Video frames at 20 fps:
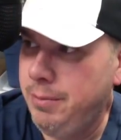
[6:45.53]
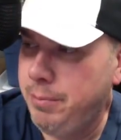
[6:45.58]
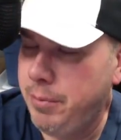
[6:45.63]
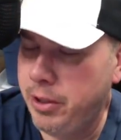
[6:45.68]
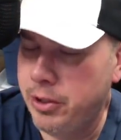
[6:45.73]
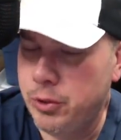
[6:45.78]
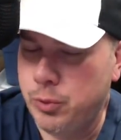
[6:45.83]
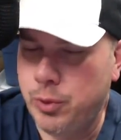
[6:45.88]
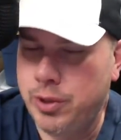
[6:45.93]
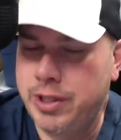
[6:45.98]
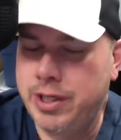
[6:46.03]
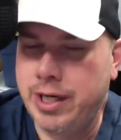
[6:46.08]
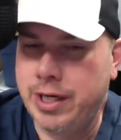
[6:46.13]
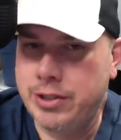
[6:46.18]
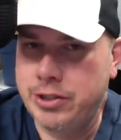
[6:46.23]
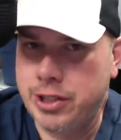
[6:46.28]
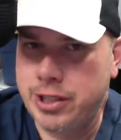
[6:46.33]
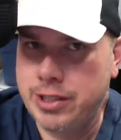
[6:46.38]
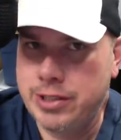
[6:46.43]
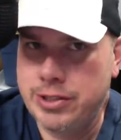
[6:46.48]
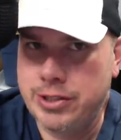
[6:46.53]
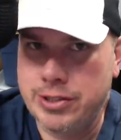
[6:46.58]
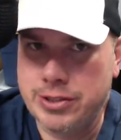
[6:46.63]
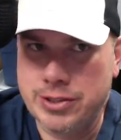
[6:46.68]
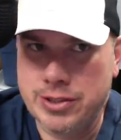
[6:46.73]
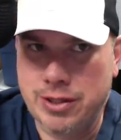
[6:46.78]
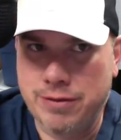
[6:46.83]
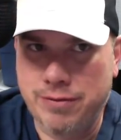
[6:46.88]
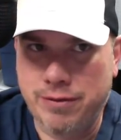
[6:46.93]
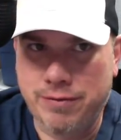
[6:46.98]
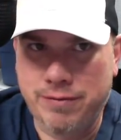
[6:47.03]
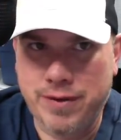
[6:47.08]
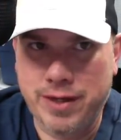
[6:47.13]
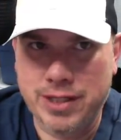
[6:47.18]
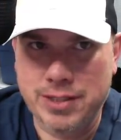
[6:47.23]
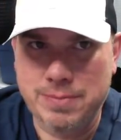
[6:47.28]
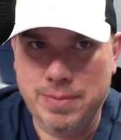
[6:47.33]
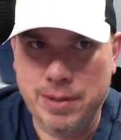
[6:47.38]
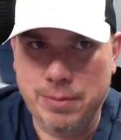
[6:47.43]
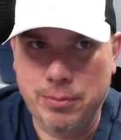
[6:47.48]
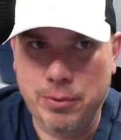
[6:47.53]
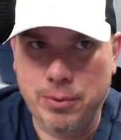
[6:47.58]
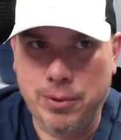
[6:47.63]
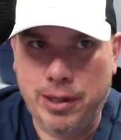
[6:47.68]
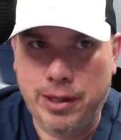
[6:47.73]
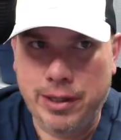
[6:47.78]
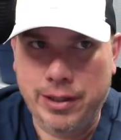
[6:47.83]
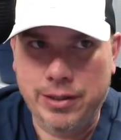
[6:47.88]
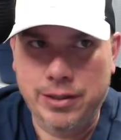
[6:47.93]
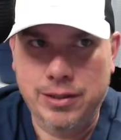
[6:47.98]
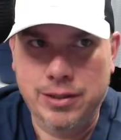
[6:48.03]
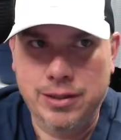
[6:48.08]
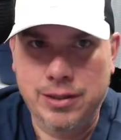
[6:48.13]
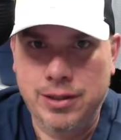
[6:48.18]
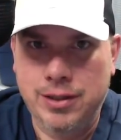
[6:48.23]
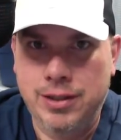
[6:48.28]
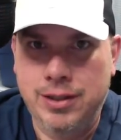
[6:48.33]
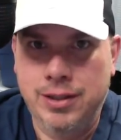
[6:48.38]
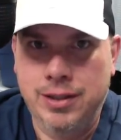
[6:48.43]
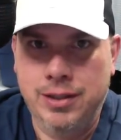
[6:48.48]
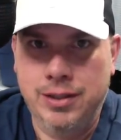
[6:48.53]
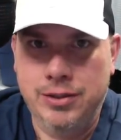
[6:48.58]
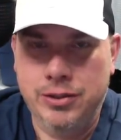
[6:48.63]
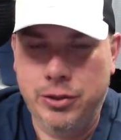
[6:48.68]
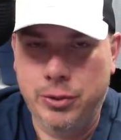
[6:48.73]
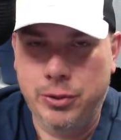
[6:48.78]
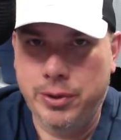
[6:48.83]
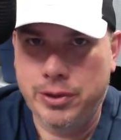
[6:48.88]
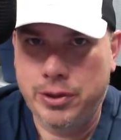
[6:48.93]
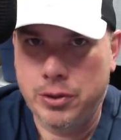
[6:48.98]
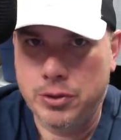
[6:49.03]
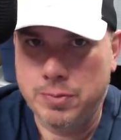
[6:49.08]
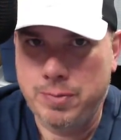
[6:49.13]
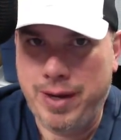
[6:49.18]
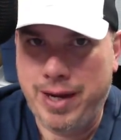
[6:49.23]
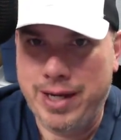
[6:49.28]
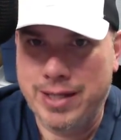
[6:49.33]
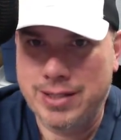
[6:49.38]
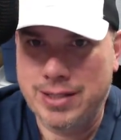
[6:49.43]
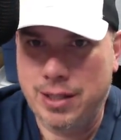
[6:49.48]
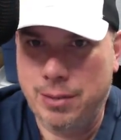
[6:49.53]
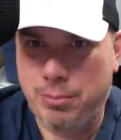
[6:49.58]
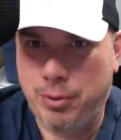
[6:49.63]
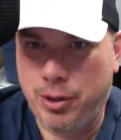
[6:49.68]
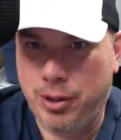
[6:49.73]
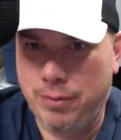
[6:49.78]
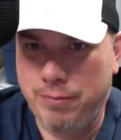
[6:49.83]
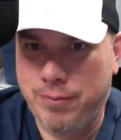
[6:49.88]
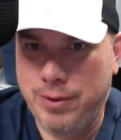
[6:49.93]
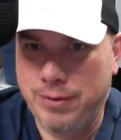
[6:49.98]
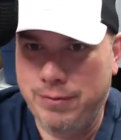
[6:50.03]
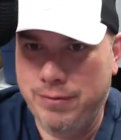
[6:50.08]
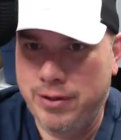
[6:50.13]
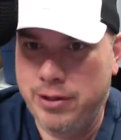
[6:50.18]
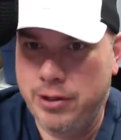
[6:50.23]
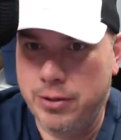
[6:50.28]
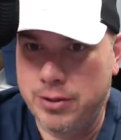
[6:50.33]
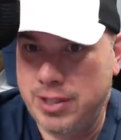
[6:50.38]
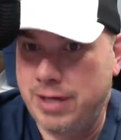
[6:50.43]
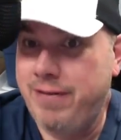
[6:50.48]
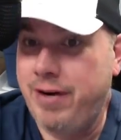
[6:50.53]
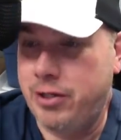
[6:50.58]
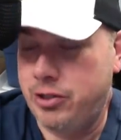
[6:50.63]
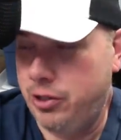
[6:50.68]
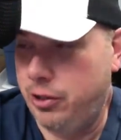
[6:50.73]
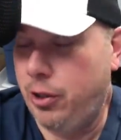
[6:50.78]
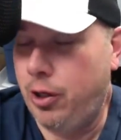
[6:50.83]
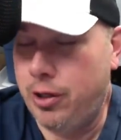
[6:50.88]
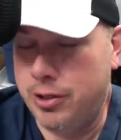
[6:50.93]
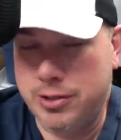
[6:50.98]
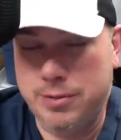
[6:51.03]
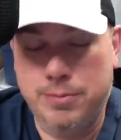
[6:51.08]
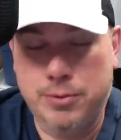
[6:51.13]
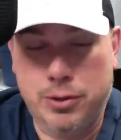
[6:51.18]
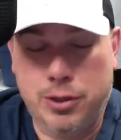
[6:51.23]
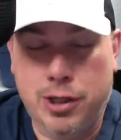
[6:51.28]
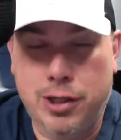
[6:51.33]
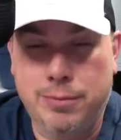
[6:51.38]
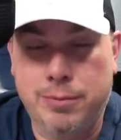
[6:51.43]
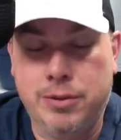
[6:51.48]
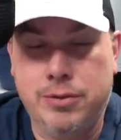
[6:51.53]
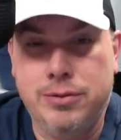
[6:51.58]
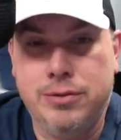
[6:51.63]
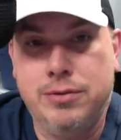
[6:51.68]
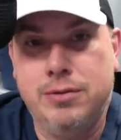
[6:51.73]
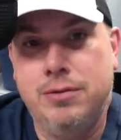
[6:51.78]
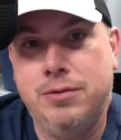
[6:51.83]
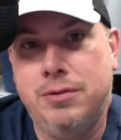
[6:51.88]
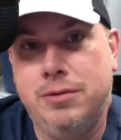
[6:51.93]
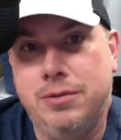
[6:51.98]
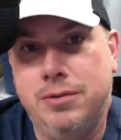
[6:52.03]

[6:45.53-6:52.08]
it's weird how changing stuff affects people. Like doing those past couple upbeat videos, I've actually lost subscribers.